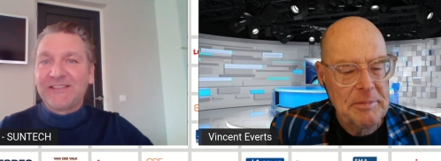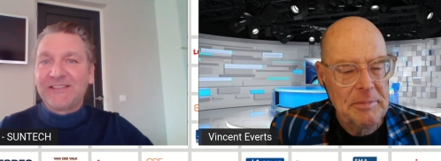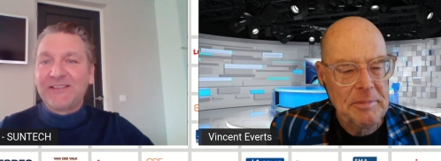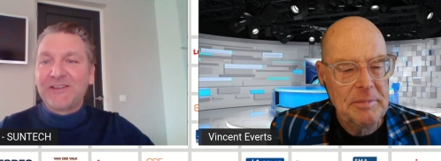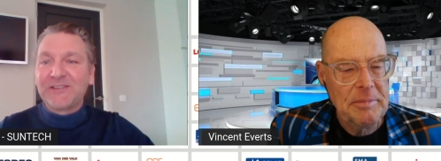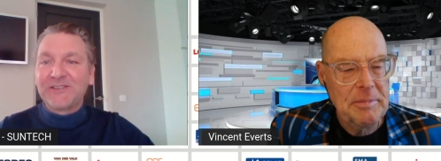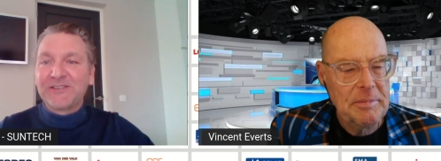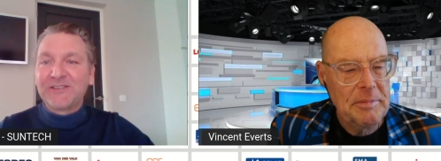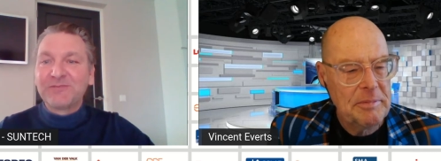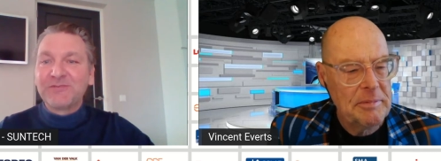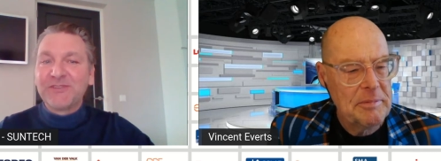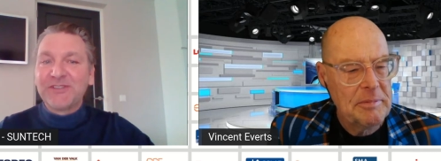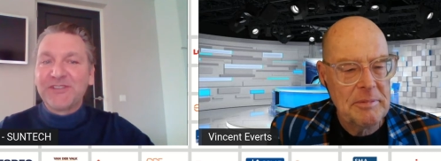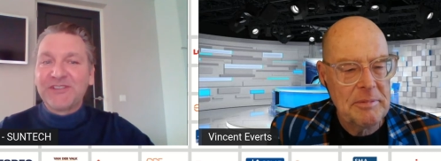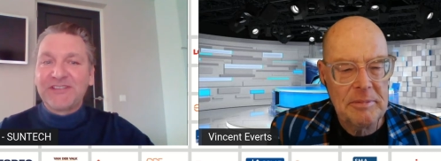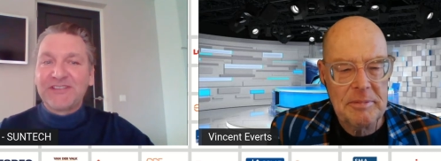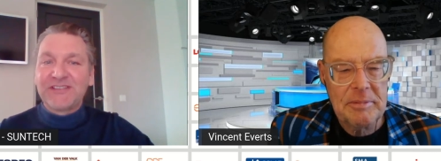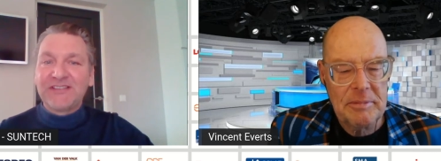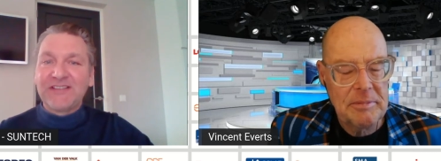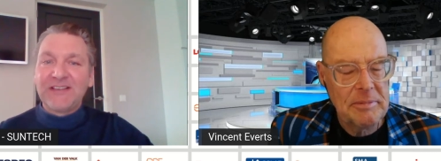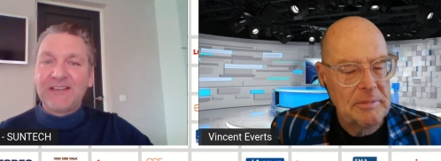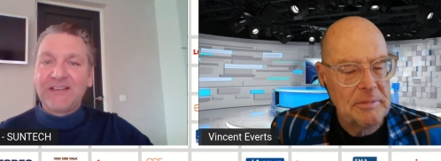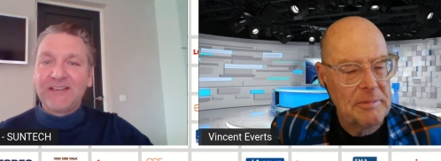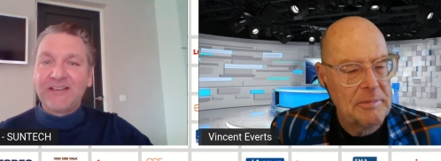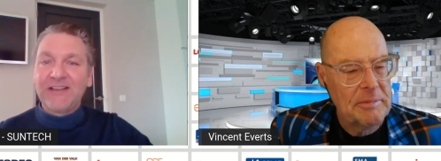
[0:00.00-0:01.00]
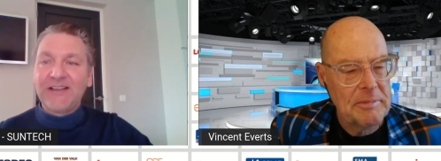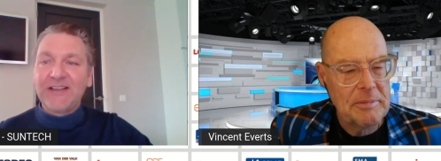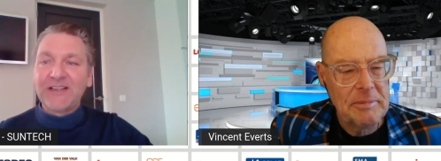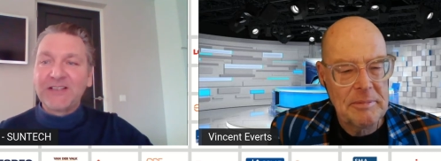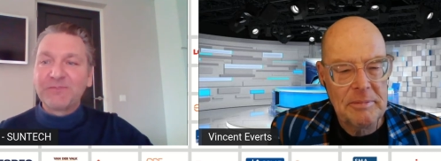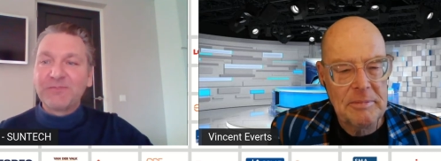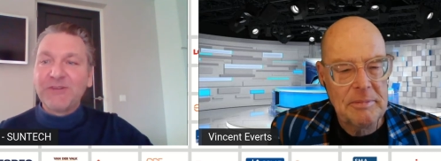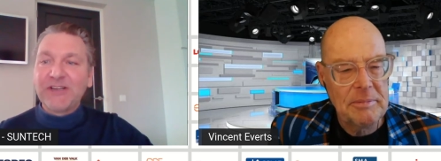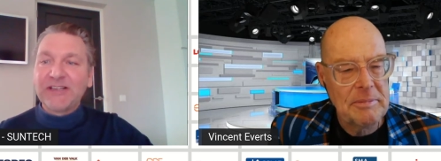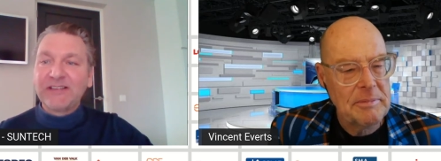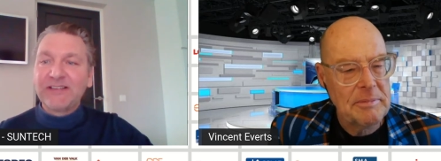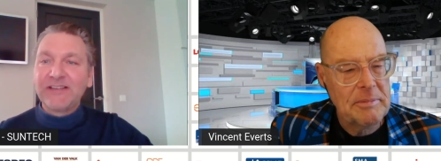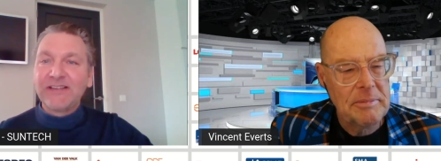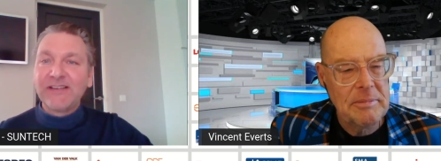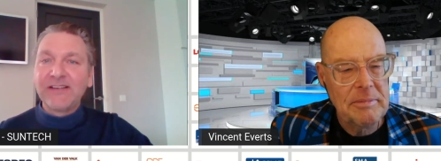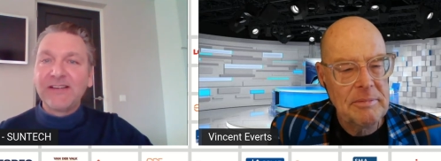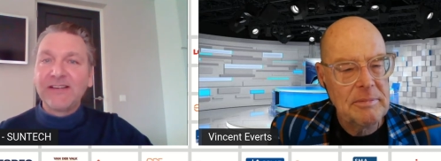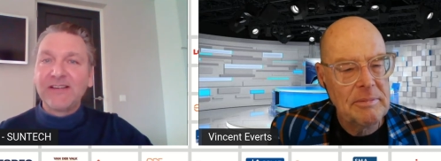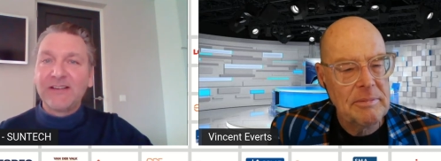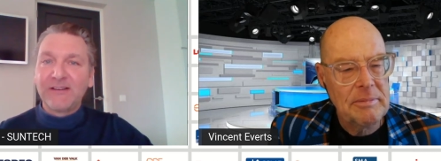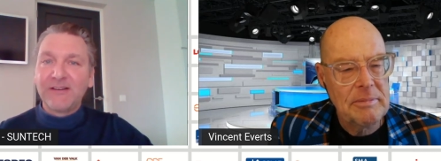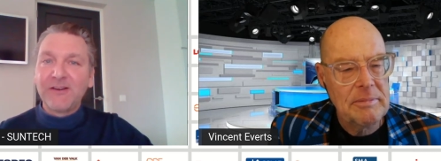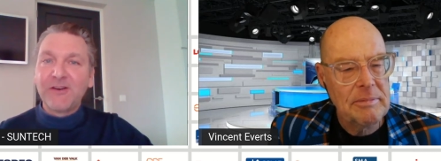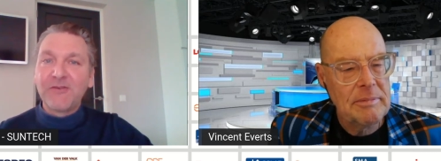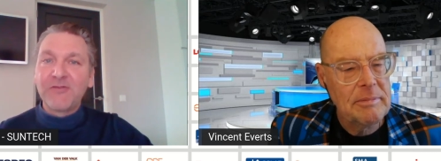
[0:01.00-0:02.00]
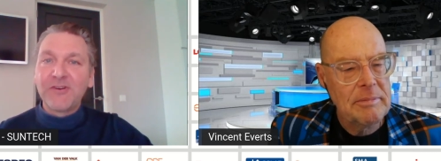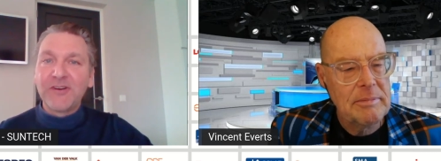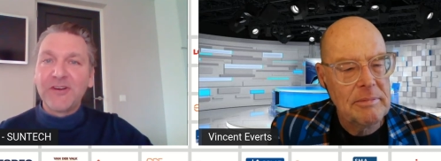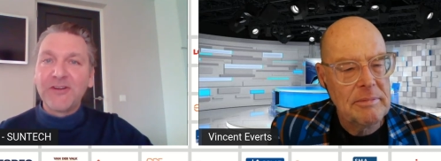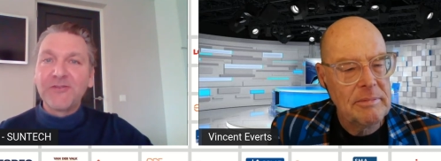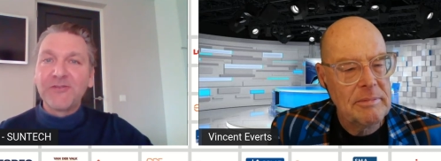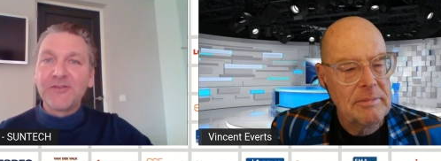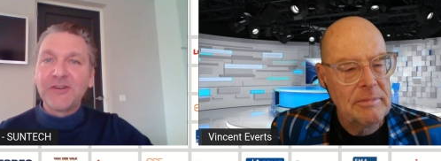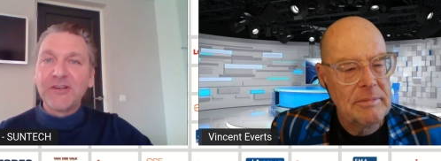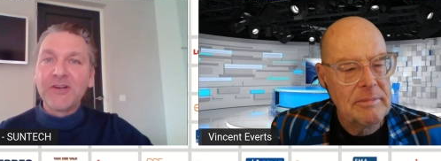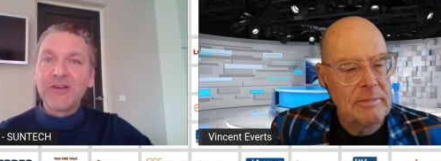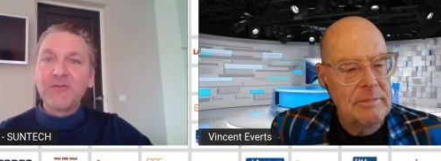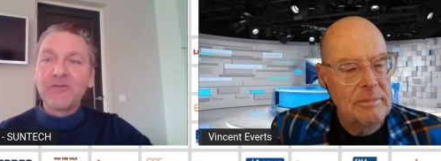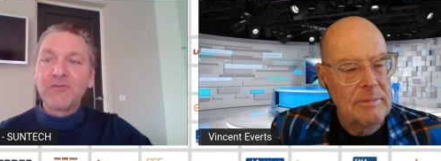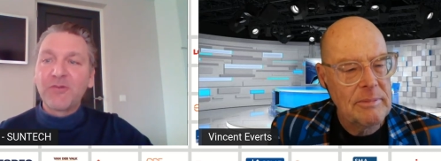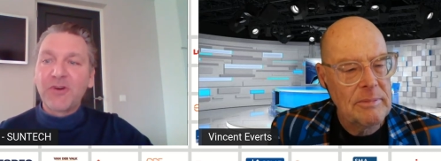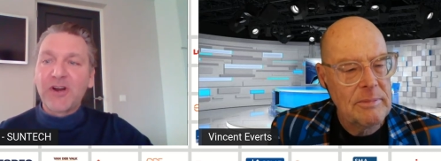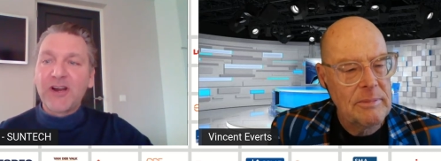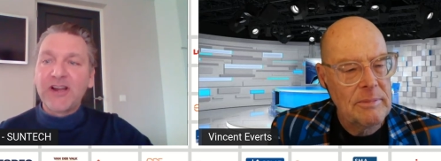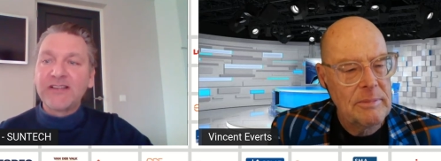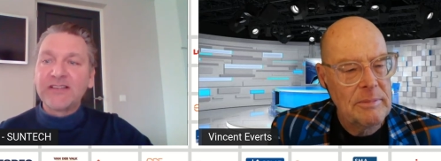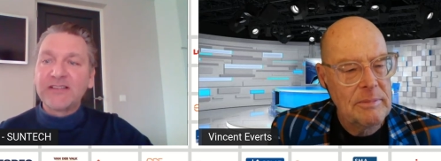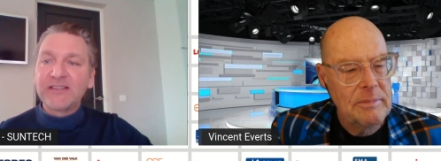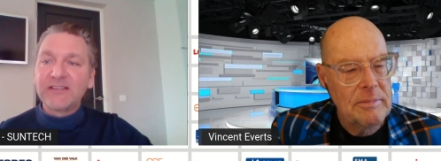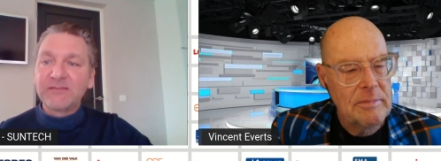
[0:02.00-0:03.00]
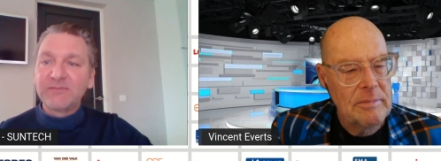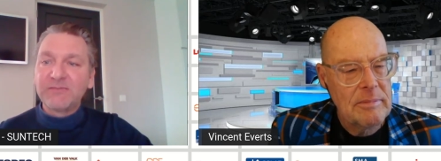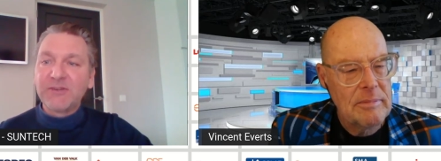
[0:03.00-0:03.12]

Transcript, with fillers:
Speaker 1: uh, customers uh, expecting a lower, lower, lower prices.